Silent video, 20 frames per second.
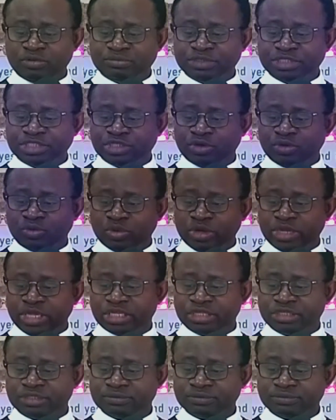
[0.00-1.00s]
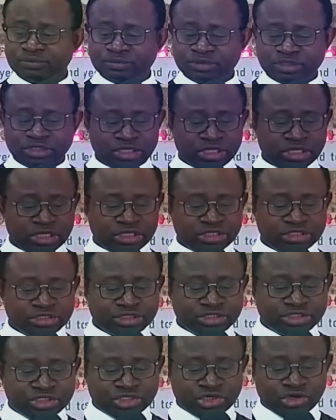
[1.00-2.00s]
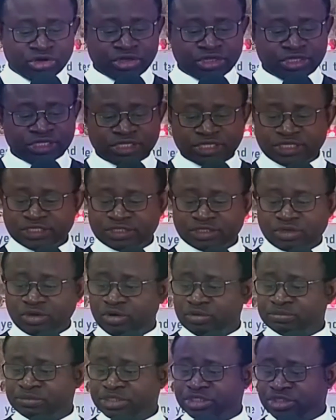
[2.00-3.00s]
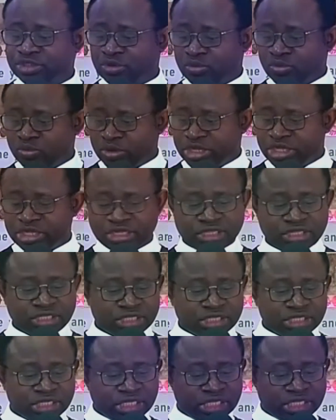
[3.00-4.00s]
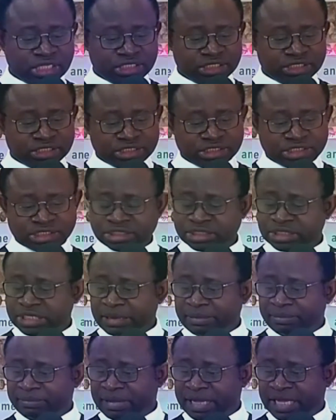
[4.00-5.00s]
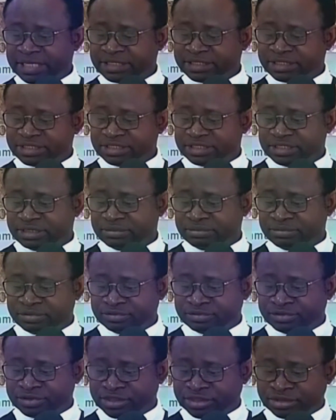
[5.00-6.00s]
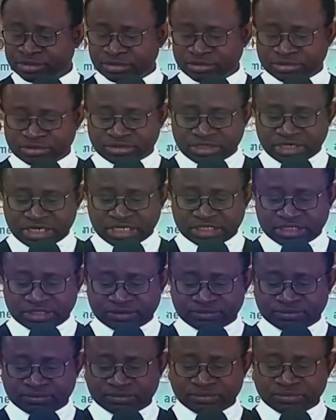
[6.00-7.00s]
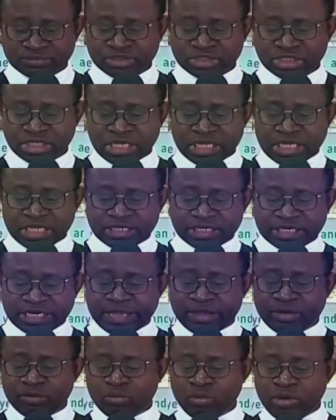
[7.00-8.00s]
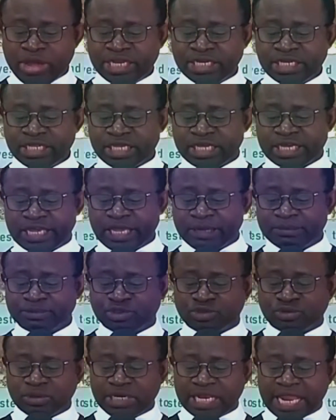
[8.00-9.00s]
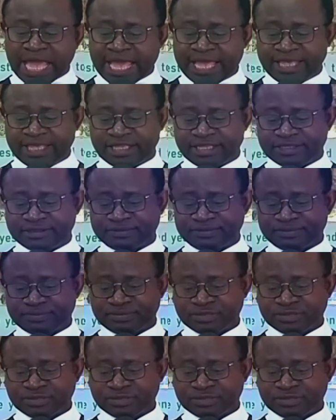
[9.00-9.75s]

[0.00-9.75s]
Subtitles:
coming your way. Joy is coming your way. In the mighty name of Jesus Christ. Then when he came to lie,